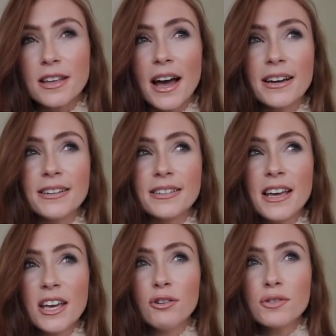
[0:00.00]
and
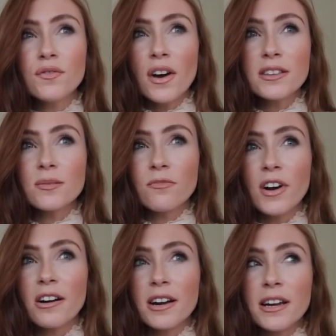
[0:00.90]
you just find some
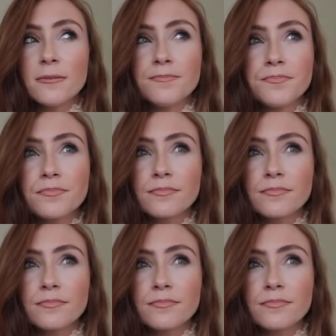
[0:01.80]
very